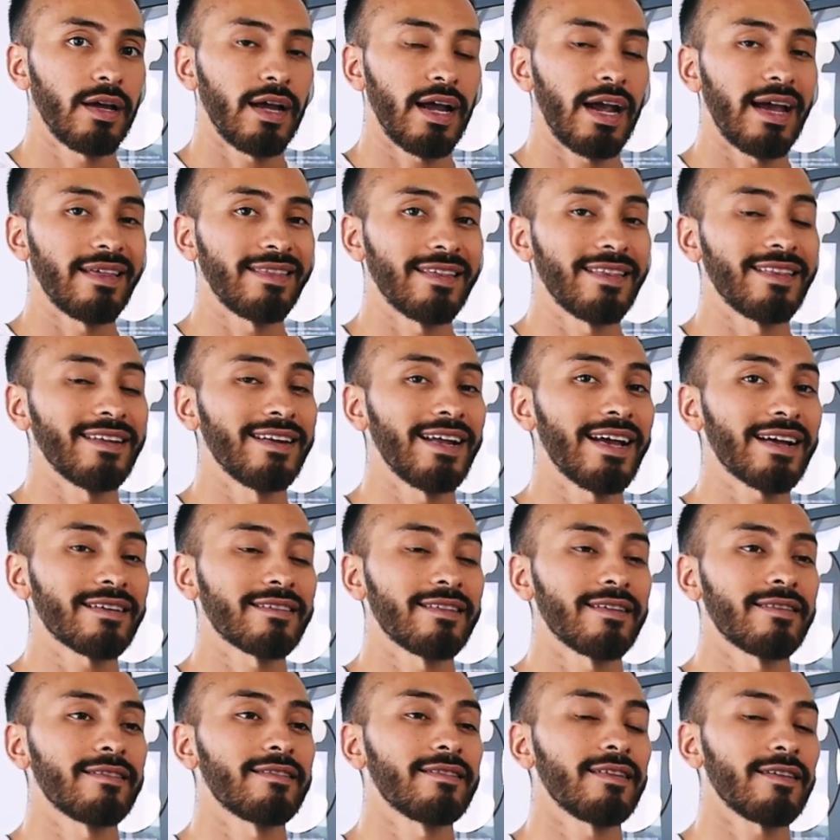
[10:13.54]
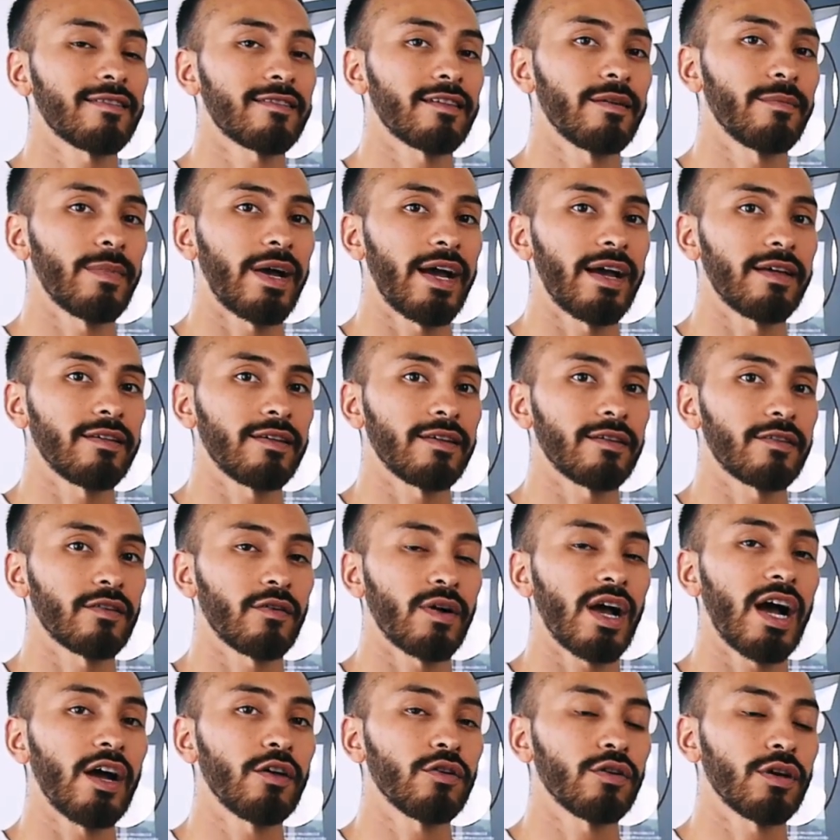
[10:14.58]
And then the next is systemizing, so
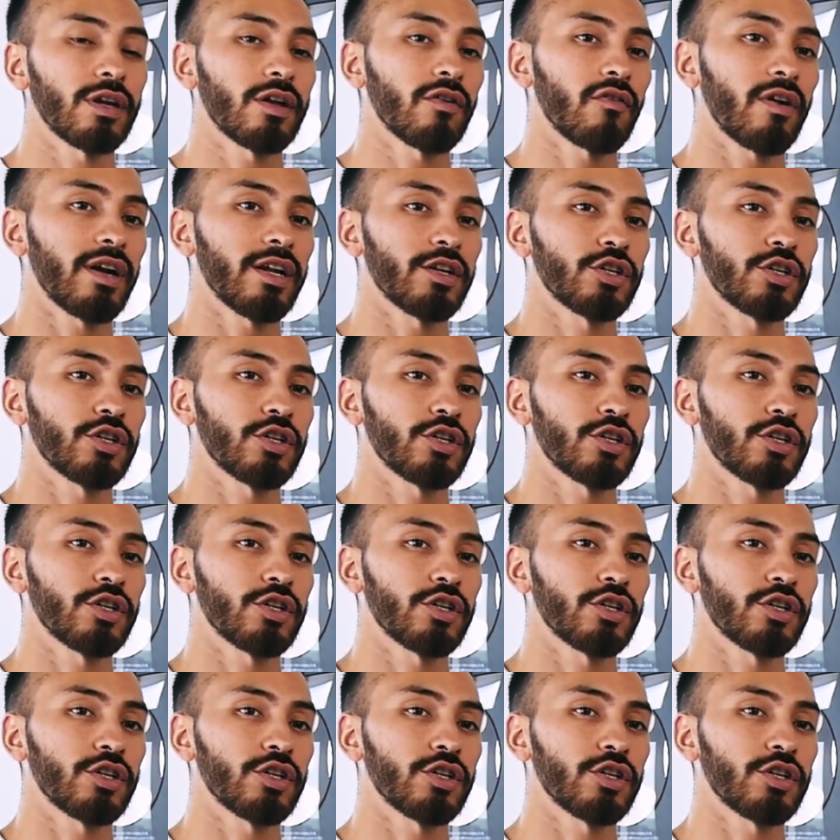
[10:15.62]
how you could create